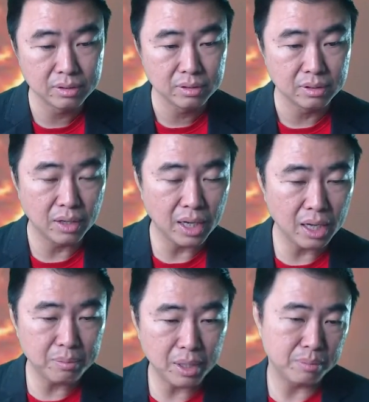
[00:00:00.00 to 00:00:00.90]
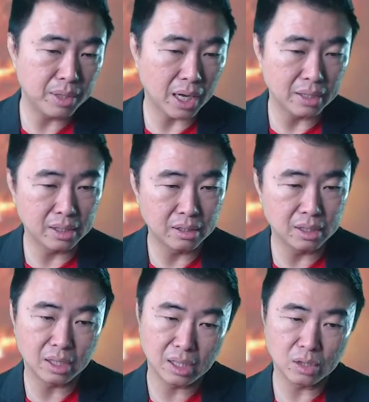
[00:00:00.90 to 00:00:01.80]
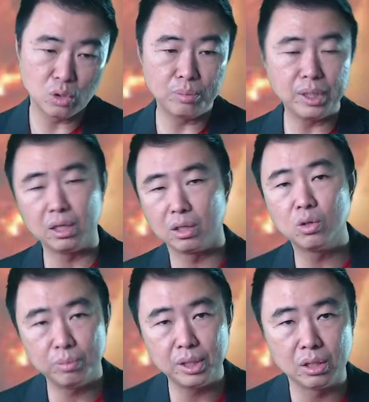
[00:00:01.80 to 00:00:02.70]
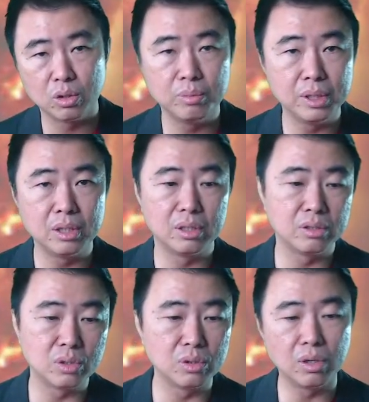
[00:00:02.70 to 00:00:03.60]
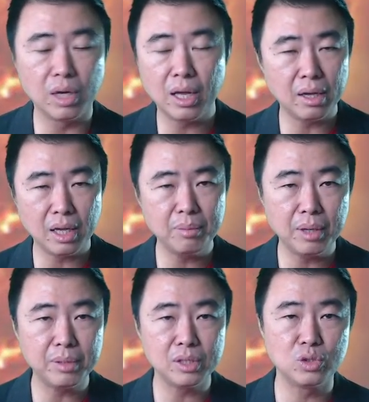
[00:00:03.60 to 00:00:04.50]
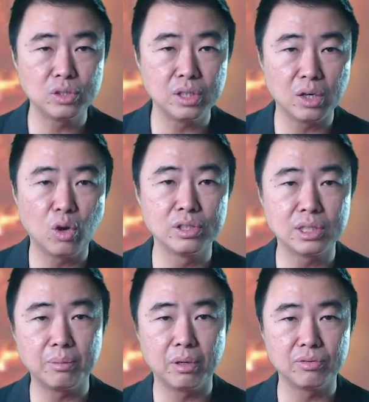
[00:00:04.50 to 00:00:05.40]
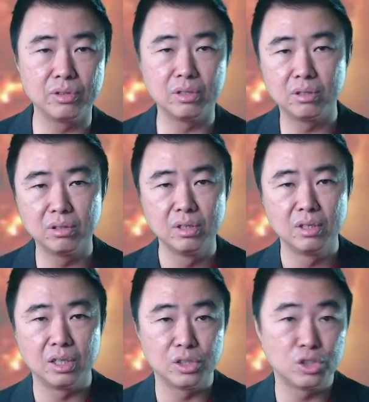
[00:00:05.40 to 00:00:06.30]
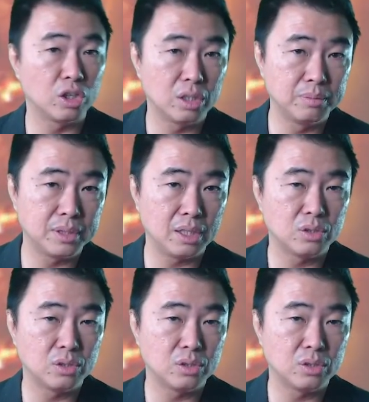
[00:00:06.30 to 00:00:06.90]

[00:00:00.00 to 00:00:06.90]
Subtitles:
Right, Airbnb ideally could be so Airbnb is just a concept of a short-term stay.